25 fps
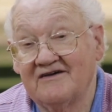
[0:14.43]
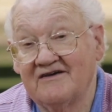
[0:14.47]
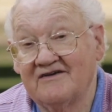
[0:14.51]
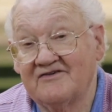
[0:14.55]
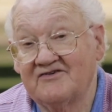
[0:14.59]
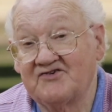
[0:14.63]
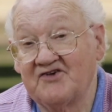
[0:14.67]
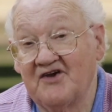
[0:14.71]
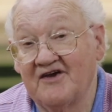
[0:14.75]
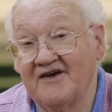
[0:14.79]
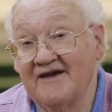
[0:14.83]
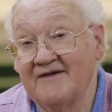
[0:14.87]

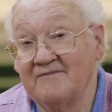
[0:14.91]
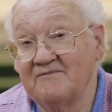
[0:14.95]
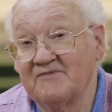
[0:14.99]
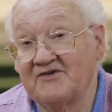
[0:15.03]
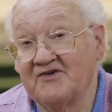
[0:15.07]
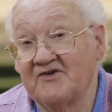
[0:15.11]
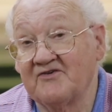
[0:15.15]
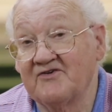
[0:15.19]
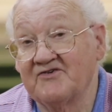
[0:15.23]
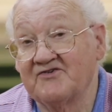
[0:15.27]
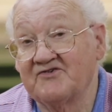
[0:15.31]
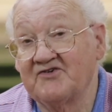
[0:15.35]

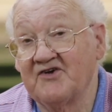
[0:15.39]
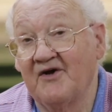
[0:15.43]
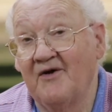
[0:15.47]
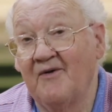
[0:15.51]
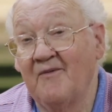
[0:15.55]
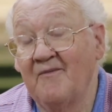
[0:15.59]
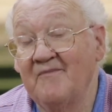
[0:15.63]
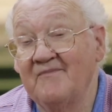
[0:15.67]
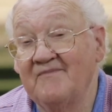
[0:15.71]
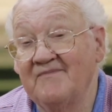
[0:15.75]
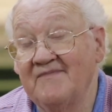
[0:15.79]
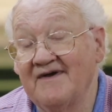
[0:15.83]
James or
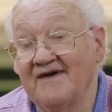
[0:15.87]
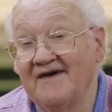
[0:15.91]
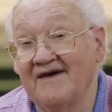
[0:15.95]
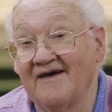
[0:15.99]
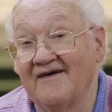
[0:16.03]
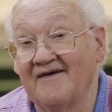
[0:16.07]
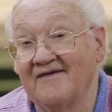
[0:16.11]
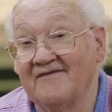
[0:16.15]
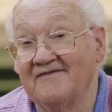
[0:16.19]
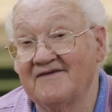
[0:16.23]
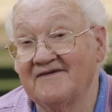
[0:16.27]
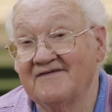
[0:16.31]
Jim,
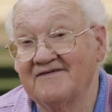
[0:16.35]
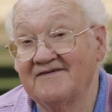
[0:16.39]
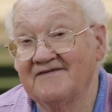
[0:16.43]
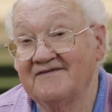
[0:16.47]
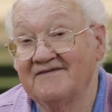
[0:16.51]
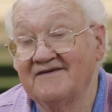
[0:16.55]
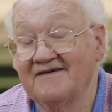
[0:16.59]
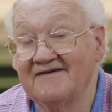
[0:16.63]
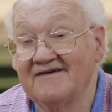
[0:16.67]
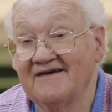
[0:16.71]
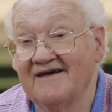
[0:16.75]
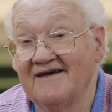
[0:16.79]
and
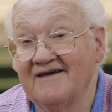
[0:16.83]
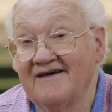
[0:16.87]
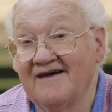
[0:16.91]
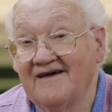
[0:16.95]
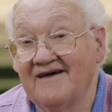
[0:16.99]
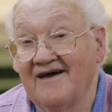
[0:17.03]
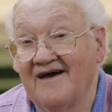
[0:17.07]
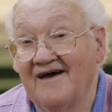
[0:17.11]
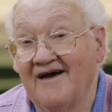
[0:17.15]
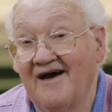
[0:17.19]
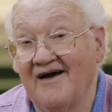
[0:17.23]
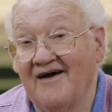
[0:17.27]

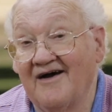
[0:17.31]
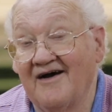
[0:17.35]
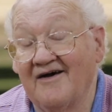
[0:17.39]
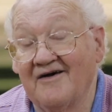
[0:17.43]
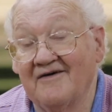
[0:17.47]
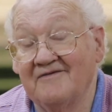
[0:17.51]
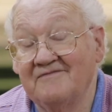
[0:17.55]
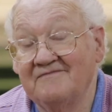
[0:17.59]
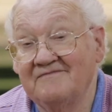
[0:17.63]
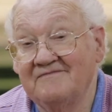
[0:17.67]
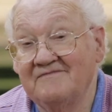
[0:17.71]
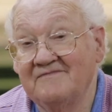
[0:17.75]

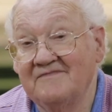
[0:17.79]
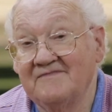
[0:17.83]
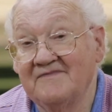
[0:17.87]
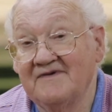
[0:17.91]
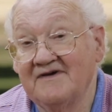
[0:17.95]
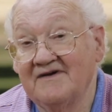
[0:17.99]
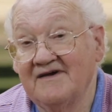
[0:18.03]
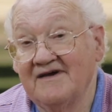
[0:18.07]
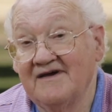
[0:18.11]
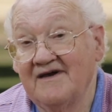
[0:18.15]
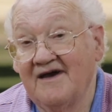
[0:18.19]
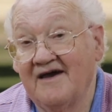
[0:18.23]

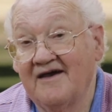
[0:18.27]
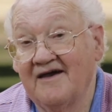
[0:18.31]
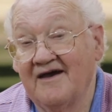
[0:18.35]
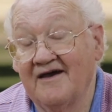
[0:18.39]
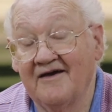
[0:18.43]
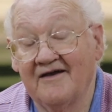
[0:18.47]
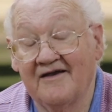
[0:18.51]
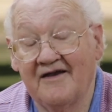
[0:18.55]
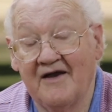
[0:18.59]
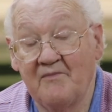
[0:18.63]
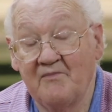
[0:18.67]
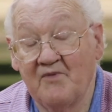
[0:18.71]

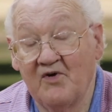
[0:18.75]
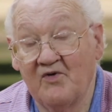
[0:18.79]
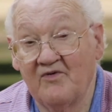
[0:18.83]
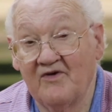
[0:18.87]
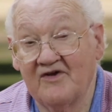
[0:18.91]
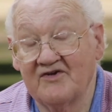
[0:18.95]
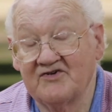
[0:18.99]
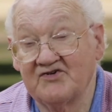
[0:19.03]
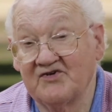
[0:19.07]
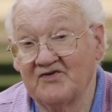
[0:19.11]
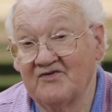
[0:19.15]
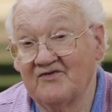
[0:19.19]
I'm
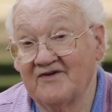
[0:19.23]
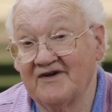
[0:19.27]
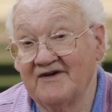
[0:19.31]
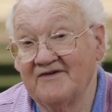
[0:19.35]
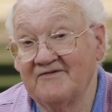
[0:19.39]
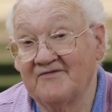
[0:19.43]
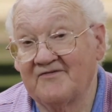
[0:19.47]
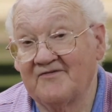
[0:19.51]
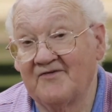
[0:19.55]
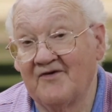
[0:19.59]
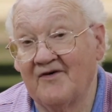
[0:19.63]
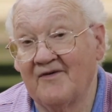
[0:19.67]

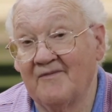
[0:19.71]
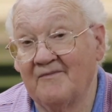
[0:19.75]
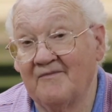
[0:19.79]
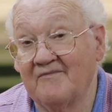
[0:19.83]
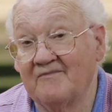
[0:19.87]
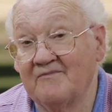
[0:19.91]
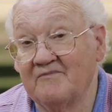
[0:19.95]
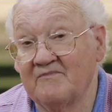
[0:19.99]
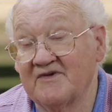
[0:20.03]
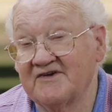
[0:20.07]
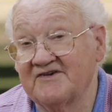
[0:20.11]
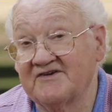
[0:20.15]
originally
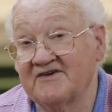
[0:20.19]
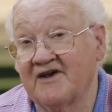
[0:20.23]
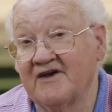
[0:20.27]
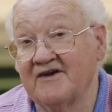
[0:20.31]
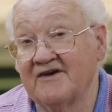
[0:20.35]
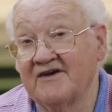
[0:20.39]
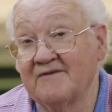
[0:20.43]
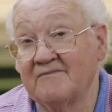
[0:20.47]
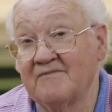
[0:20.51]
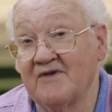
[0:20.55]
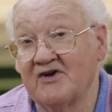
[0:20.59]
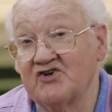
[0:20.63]
from
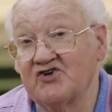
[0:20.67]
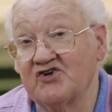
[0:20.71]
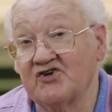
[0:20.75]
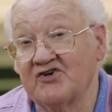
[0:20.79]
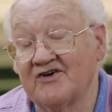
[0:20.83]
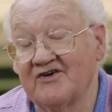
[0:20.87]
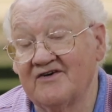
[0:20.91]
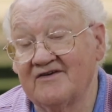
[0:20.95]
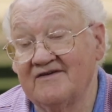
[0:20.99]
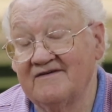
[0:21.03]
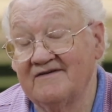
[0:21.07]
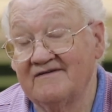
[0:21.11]
Muskegon,
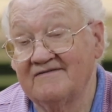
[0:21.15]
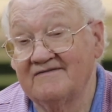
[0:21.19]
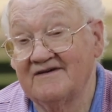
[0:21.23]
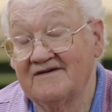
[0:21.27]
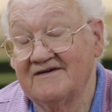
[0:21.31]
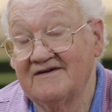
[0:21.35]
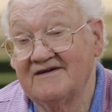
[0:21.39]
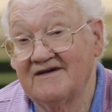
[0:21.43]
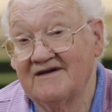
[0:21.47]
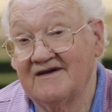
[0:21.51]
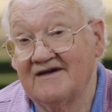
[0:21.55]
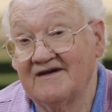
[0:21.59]

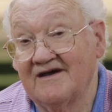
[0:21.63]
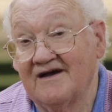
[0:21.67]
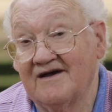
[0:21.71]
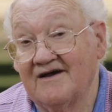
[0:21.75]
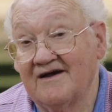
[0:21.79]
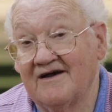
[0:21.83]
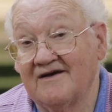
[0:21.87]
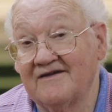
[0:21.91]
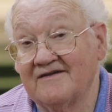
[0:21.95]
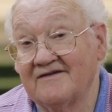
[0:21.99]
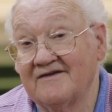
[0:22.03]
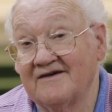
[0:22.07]
Michigan,
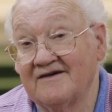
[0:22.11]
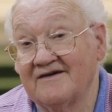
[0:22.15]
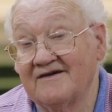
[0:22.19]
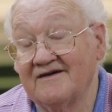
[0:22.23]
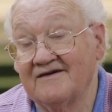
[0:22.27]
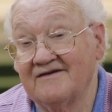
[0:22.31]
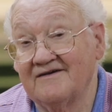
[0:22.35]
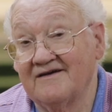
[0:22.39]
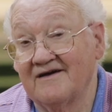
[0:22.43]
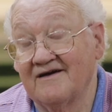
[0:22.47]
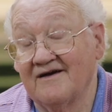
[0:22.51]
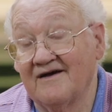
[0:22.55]
on
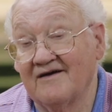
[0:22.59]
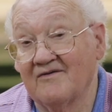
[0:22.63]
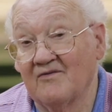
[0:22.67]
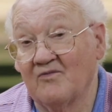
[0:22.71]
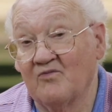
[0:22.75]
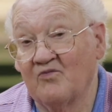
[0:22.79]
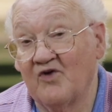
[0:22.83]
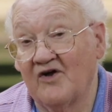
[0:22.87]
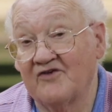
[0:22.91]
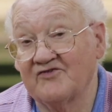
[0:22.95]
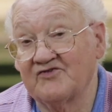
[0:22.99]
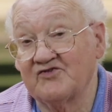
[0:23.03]
the
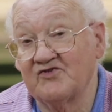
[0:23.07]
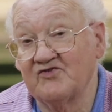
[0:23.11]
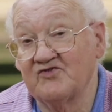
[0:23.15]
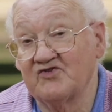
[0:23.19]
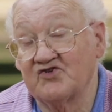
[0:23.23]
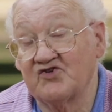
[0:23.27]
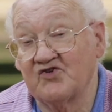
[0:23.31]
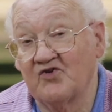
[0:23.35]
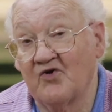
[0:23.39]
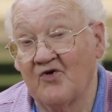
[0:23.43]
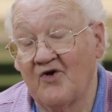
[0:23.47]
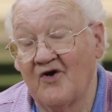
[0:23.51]
western
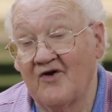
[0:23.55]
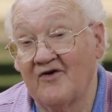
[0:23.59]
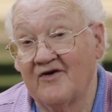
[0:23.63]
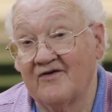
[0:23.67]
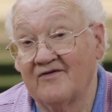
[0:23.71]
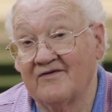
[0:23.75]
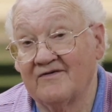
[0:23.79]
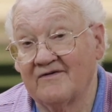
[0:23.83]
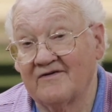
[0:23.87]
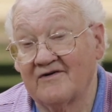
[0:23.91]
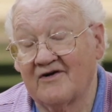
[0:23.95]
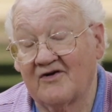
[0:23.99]

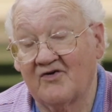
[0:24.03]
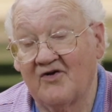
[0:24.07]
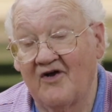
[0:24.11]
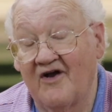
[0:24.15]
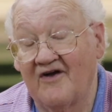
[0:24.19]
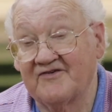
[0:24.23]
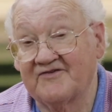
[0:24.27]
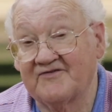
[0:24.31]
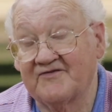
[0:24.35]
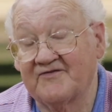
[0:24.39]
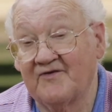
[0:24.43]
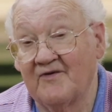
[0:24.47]
shore
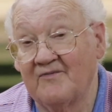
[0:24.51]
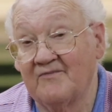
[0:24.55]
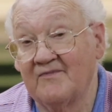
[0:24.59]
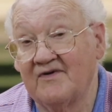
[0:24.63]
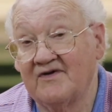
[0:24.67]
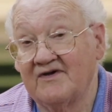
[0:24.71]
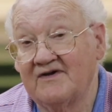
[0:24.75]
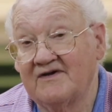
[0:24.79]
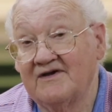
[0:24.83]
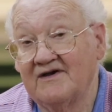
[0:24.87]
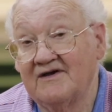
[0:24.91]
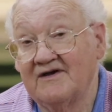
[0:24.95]
across
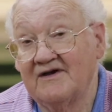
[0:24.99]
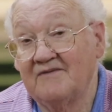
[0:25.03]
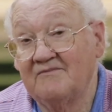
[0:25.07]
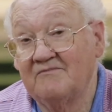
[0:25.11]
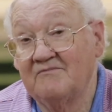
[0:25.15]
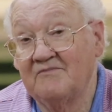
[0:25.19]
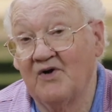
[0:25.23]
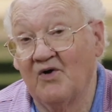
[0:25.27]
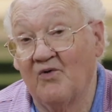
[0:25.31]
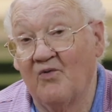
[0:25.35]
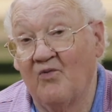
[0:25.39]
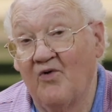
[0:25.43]
from
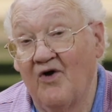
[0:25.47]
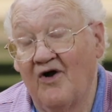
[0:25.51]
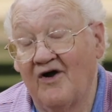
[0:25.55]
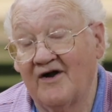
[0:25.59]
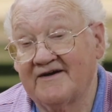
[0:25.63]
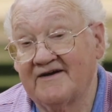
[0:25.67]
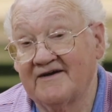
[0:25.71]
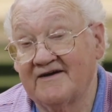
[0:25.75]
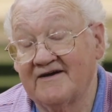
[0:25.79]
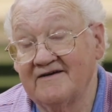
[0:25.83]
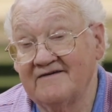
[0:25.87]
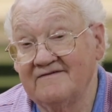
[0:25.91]

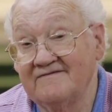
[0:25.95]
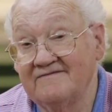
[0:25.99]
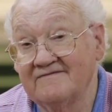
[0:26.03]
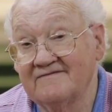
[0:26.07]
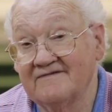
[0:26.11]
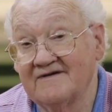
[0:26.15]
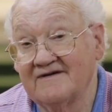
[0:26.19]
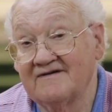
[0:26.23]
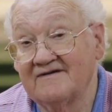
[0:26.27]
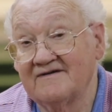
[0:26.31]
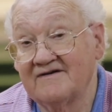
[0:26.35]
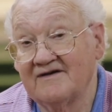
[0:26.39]
Milwaukee.
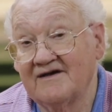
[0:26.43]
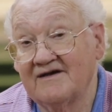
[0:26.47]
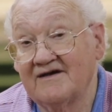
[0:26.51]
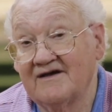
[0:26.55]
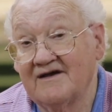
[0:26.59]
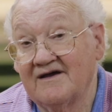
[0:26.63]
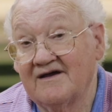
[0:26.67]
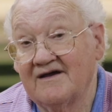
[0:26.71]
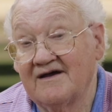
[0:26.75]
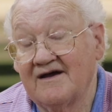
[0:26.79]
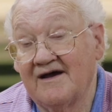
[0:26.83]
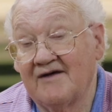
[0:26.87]

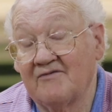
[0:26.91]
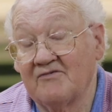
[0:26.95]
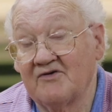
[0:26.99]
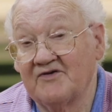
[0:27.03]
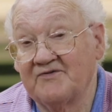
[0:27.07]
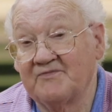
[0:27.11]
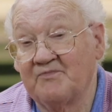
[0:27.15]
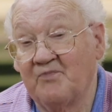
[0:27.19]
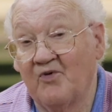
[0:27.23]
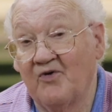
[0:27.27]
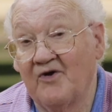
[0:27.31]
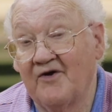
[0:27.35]
I
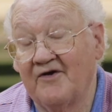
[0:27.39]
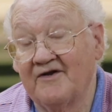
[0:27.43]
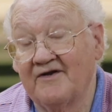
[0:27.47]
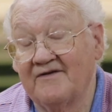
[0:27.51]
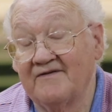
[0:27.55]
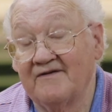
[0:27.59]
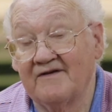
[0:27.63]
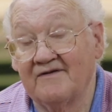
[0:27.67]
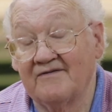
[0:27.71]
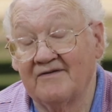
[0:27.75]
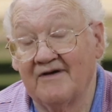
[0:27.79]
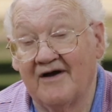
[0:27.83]

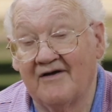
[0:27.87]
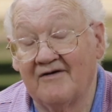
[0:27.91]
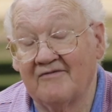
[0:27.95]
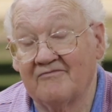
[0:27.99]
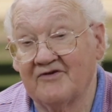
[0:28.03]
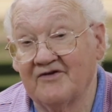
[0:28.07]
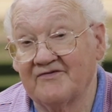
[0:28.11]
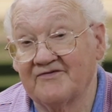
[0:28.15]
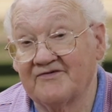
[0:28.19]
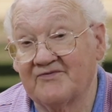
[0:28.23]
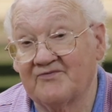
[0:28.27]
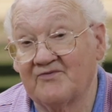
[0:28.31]

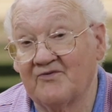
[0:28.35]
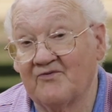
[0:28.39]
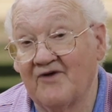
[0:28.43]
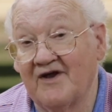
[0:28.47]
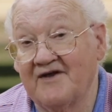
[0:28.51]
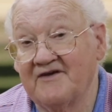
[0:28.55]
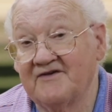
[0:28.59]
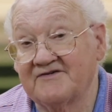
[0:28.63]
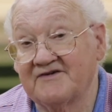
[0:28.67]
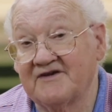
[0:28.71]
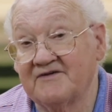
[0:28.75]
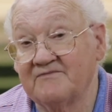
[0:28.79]
was
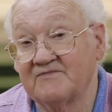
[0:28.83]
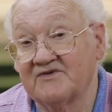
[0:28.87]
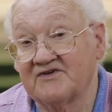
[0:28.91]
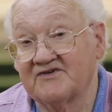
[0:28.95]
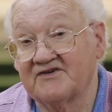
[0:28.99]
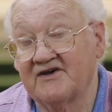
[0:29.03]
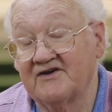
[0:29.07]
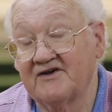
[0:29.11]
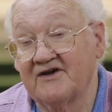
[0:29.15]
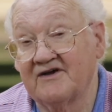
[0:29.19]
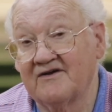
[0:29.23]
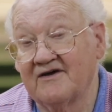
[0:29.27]
raised in
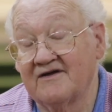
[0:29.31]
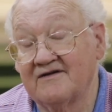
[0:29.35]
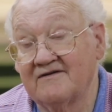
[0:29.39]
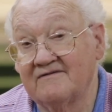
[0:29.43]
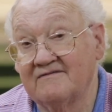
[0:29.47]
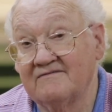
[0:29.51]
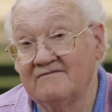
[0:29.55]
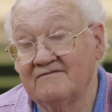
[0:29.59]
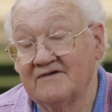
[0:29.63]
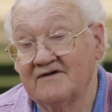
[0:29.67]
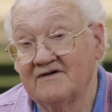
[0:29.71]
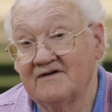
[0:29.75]

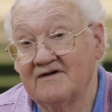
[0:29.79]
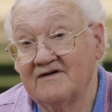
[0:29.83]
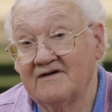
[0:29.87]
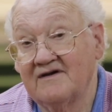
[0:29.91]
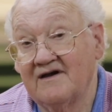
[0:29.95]
Muskegon.